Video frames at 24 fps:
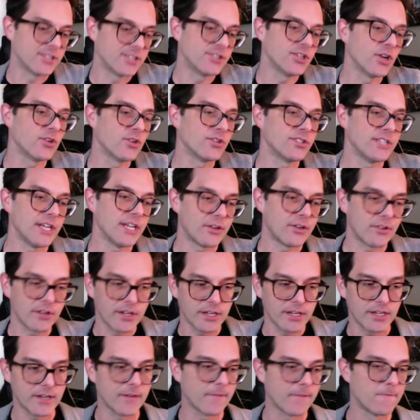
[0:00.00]
It's no
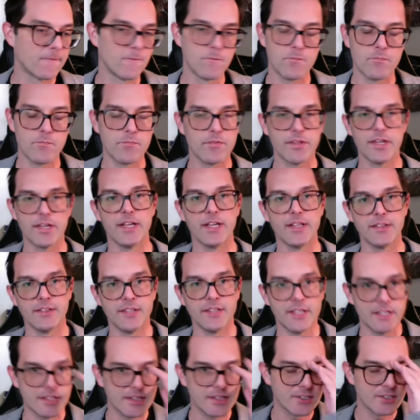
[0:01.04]
secret
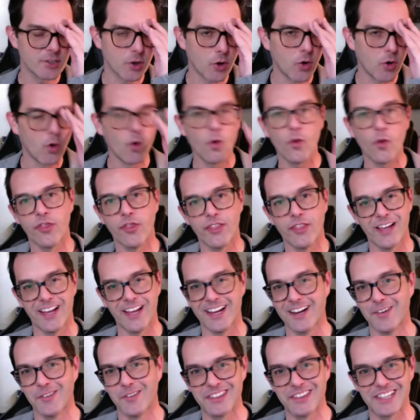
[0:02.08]
that this whole
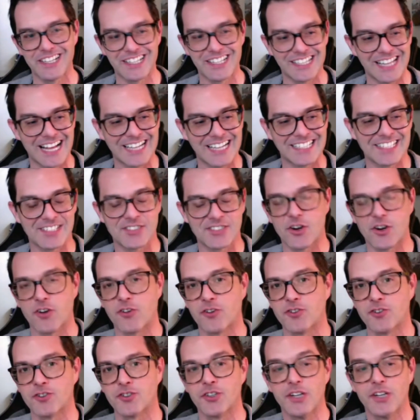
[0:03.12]
thing with the Galactic
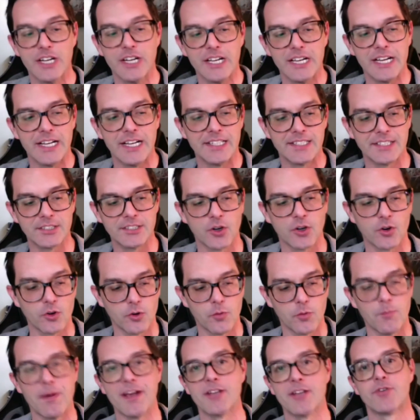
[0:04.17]
Starcruiser is a
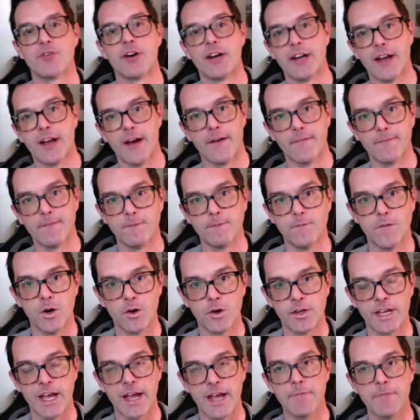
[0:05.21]
total mess right now,
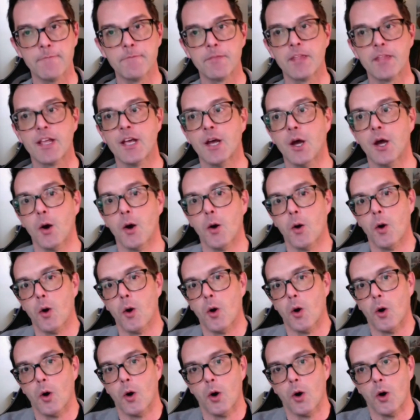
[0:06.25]
okay?
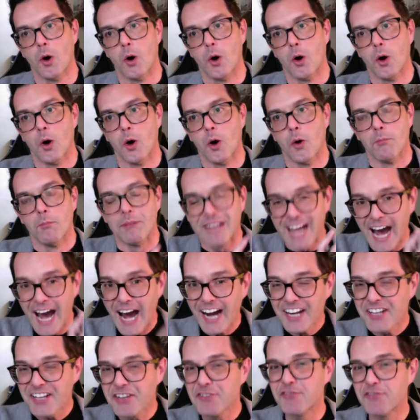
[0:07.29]
But
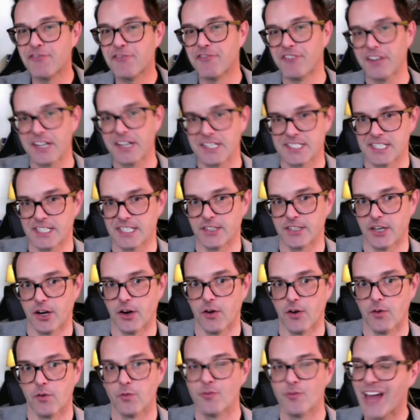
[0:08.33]
how do you fix it,
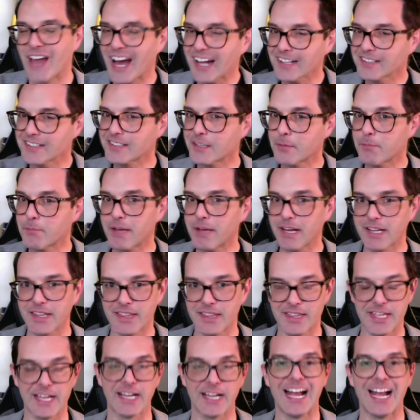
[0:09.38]
though? That's the big
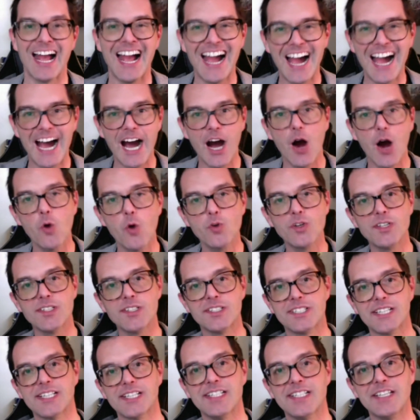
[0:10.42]
thing. How
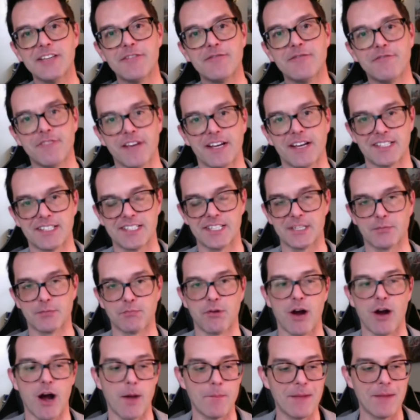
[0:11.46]
does Disney fix this
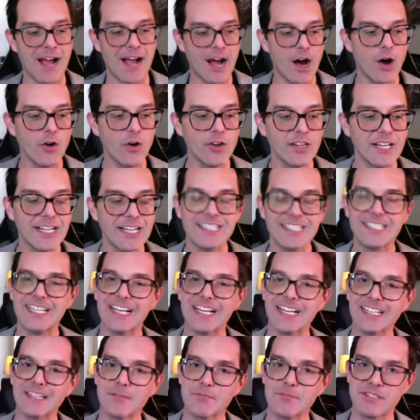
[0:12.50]
problem? How do they
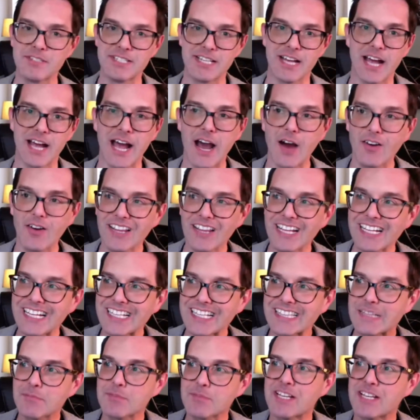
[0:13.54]
get
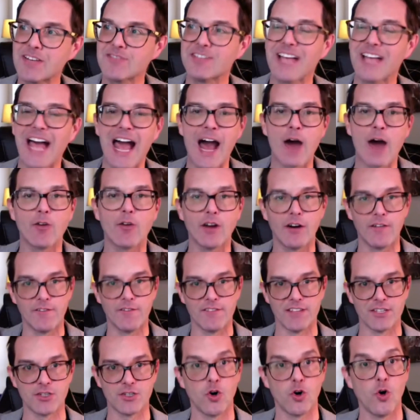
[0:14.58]
themselves out
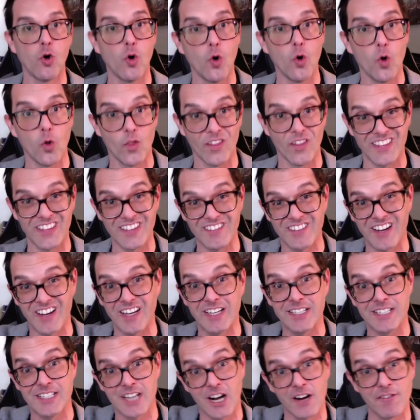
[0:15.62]
of this hole that they've
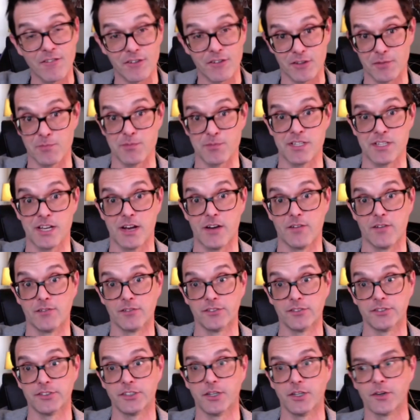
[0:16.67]
kind of dug for
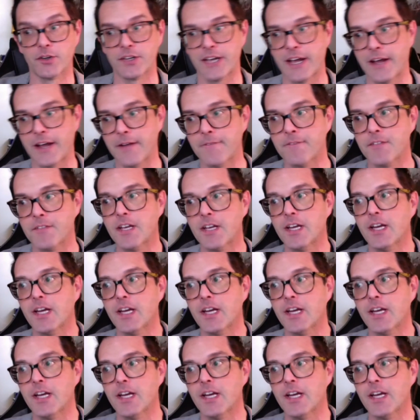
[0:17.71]
themselves, okay?